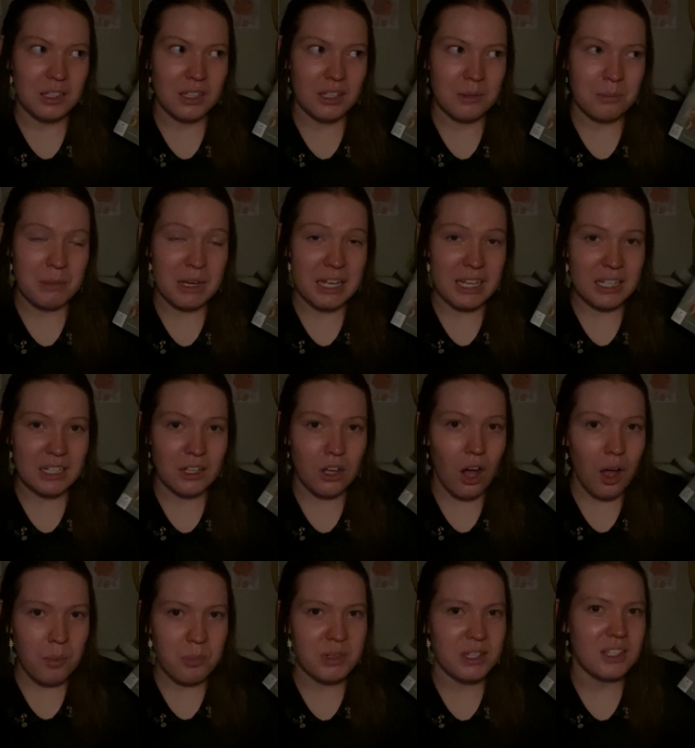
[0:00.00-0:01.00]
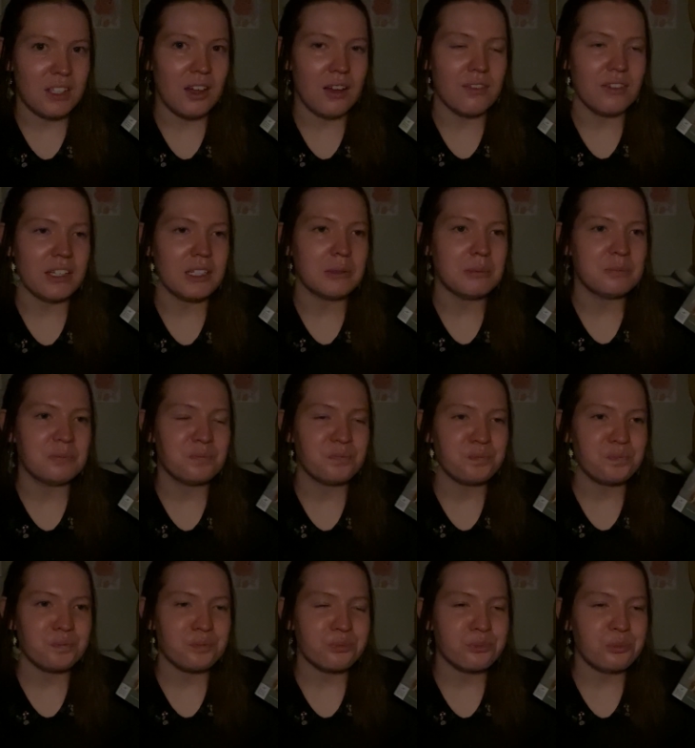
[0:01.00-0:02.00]
my copy of it.
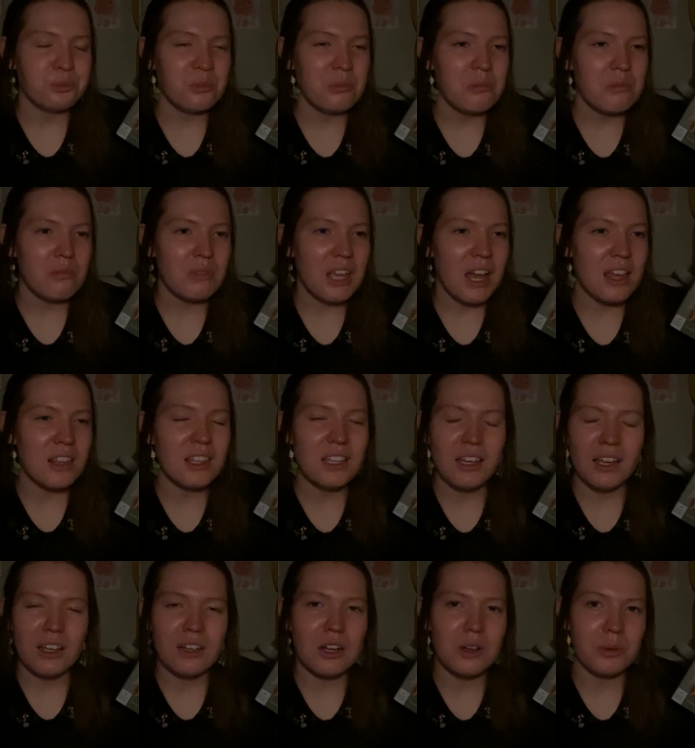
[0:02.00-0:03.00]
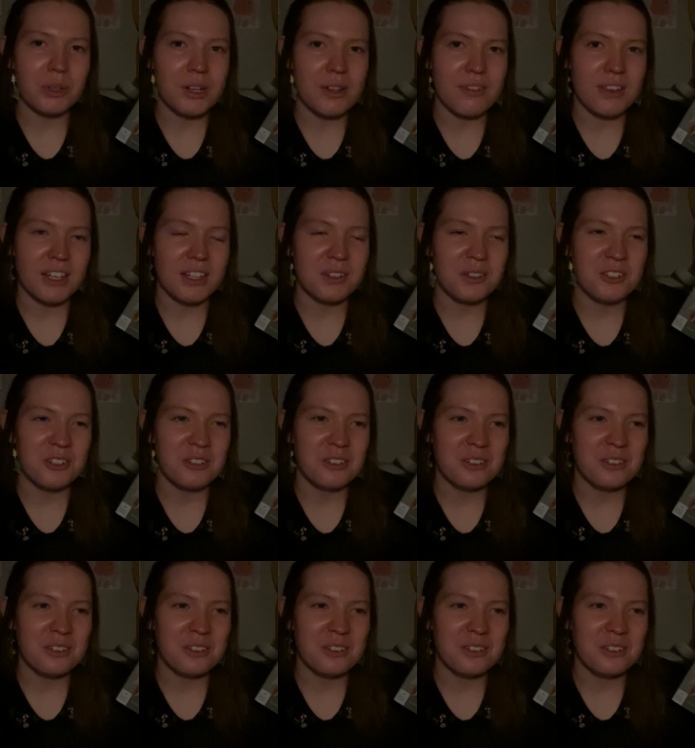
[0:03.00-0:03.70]
I think I got rid of it.